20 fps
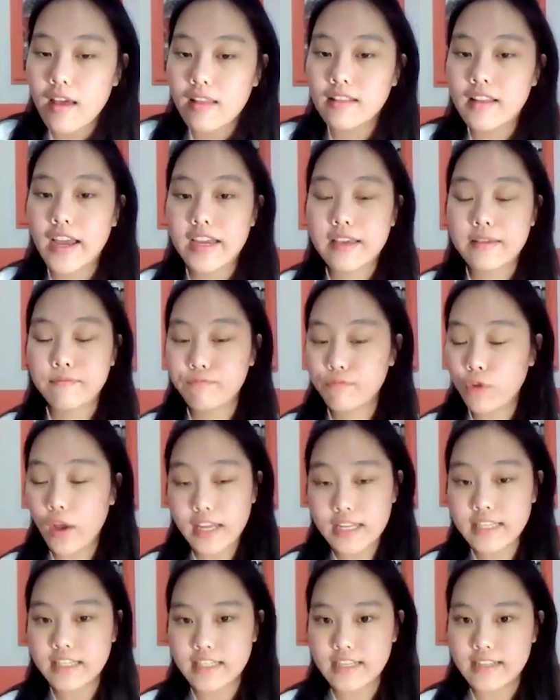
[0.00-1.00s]
Like, for
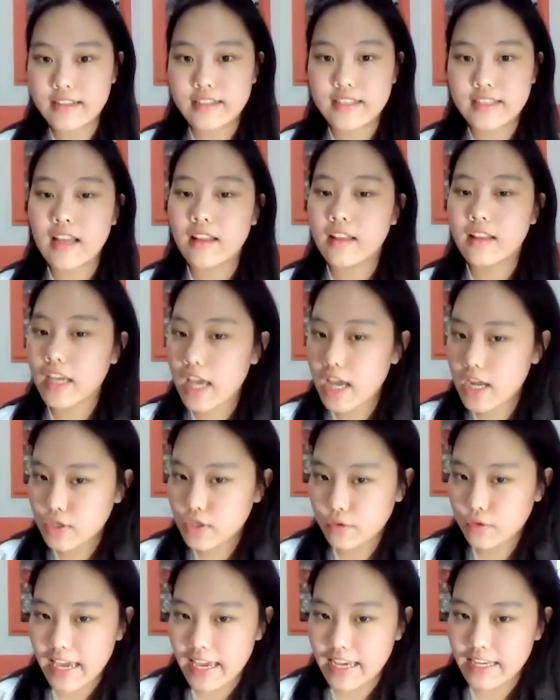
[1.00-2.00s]
instance, like
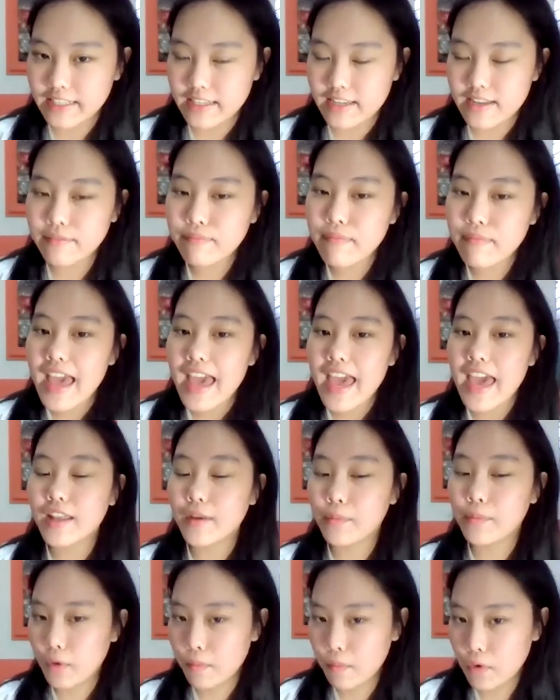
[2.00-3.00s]
education and the
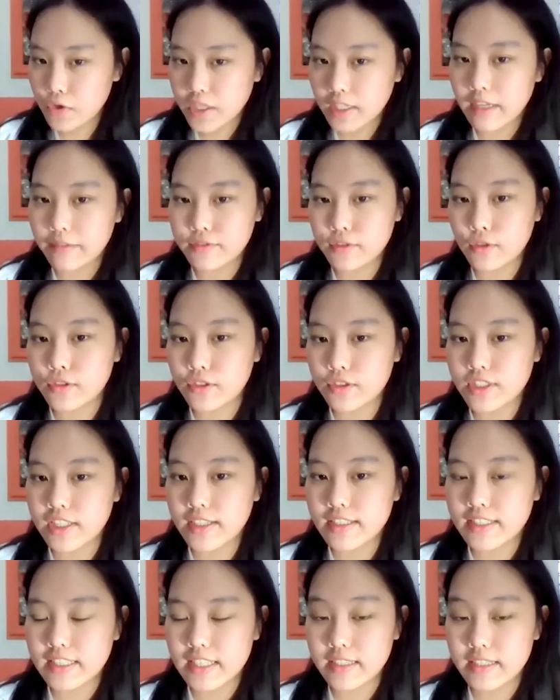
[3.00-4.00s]
promotion of social
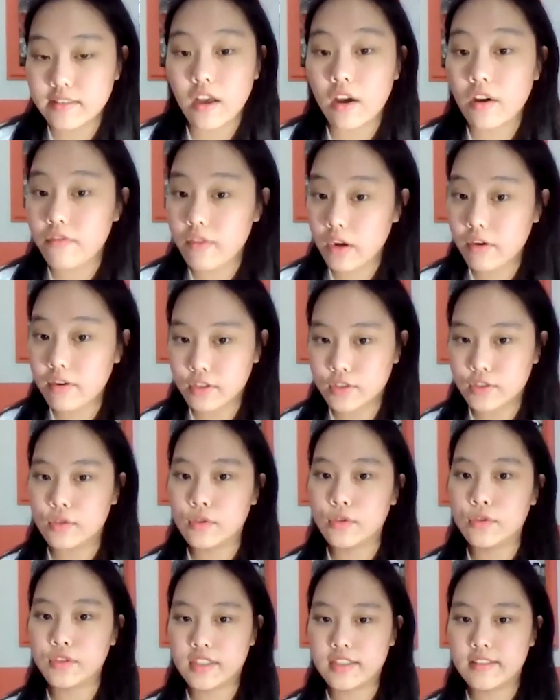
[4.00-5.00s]
justice are very good
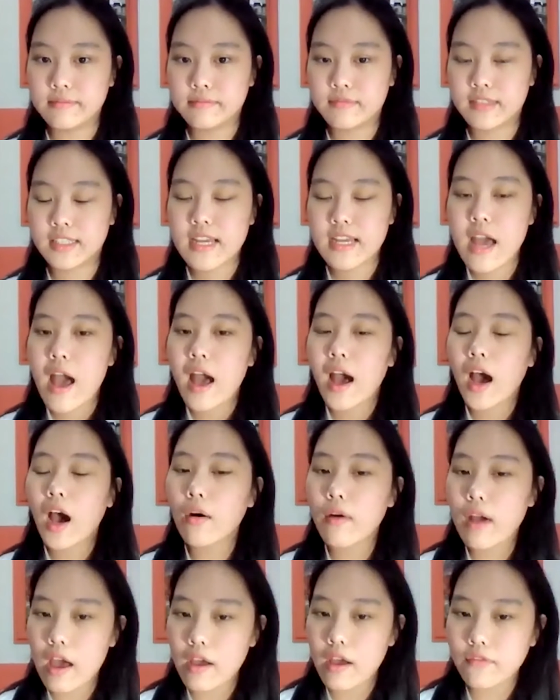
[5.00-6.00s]
solutions.
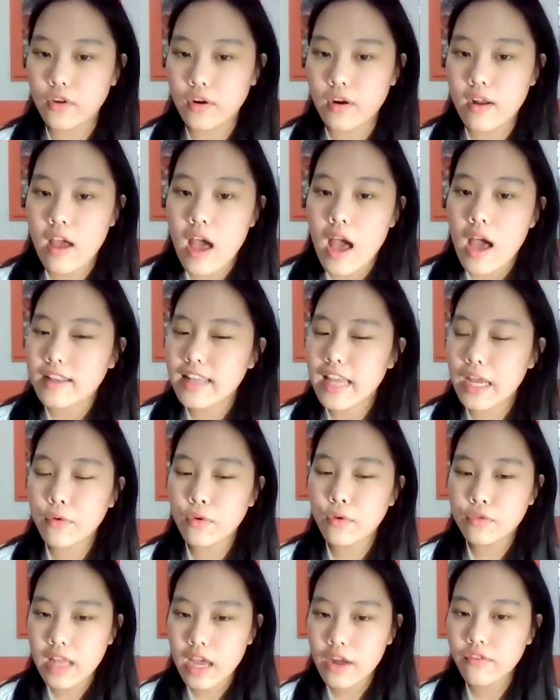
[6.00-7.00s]
However, they
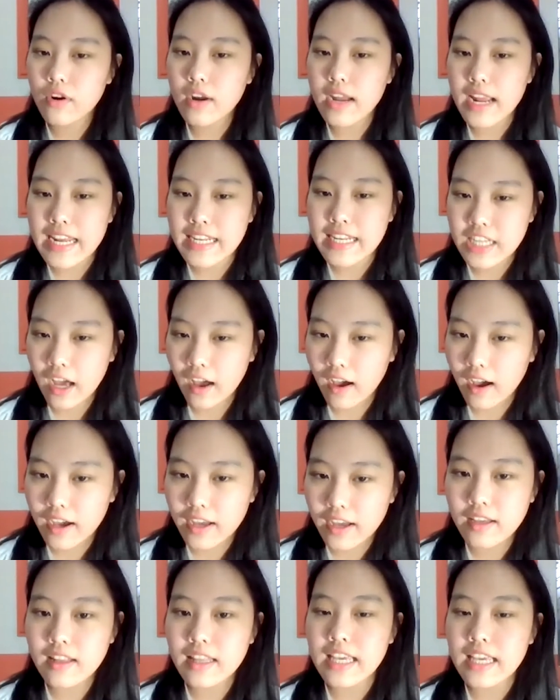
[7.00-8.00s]
will never
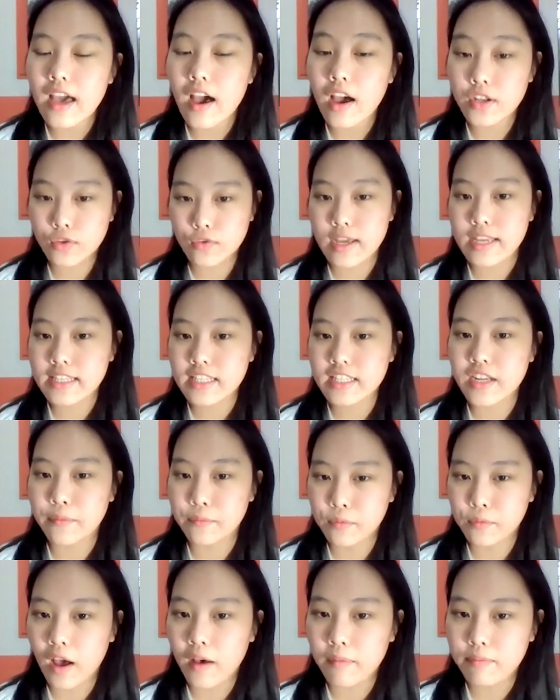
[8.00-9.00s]
entirely address the
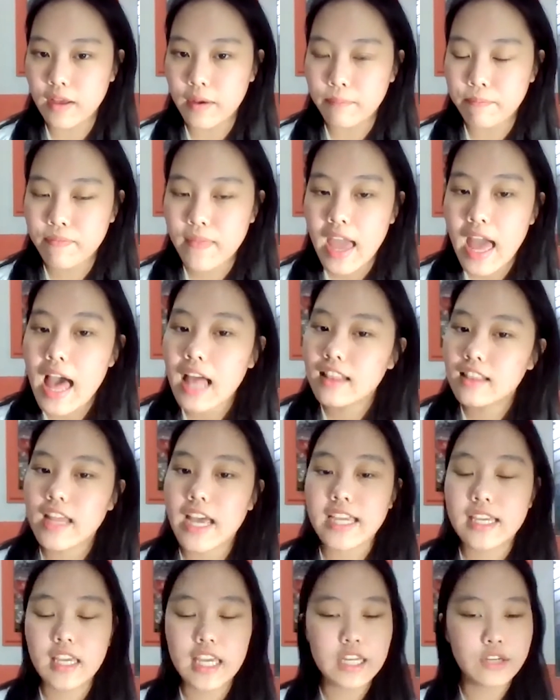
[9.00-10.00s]
problem,
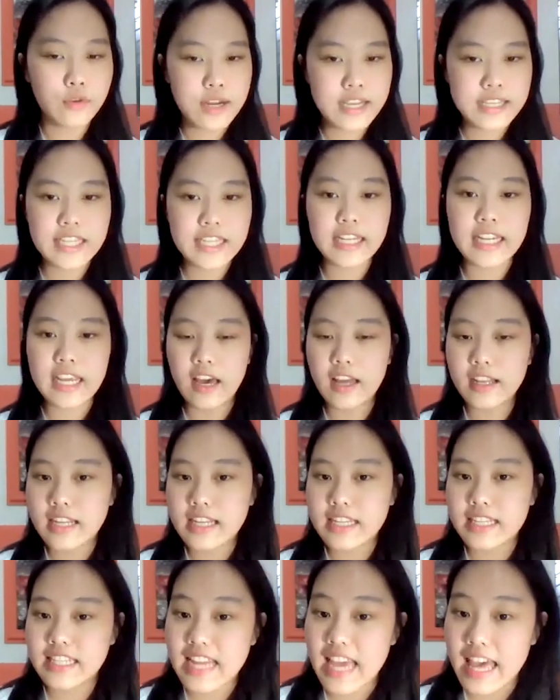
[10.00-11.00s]
like increasing the
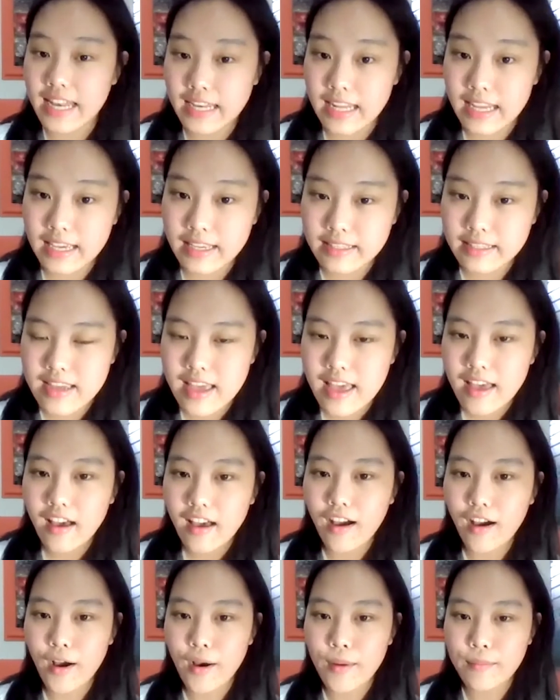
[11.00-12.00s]
understandings
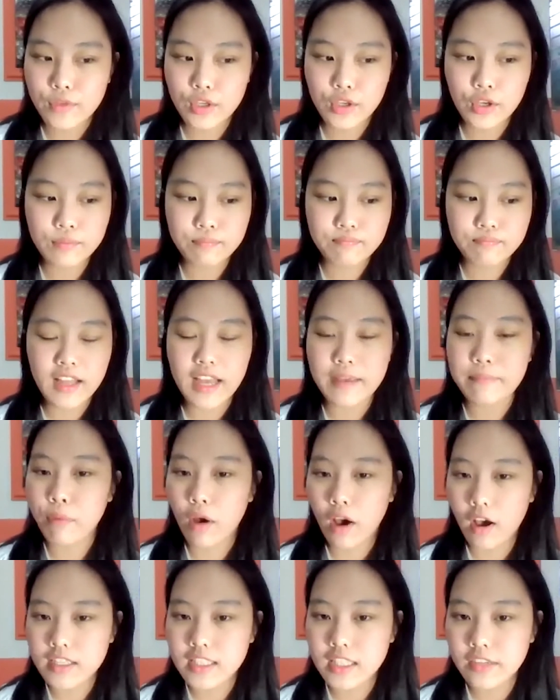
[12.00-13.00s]
could
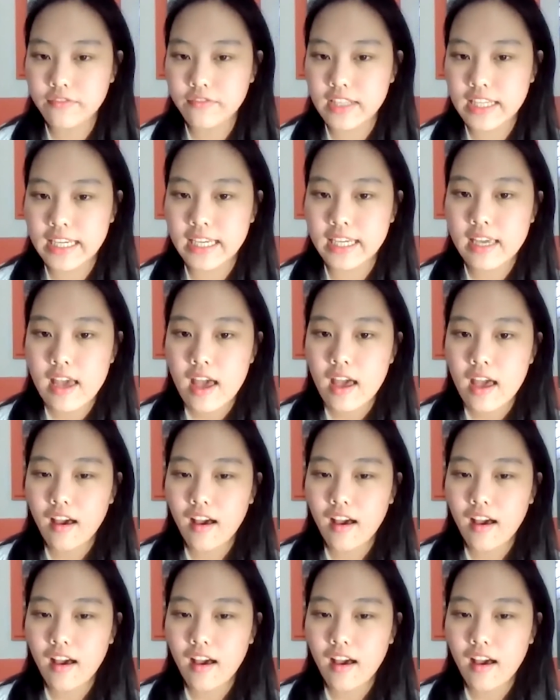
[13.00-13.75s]
positively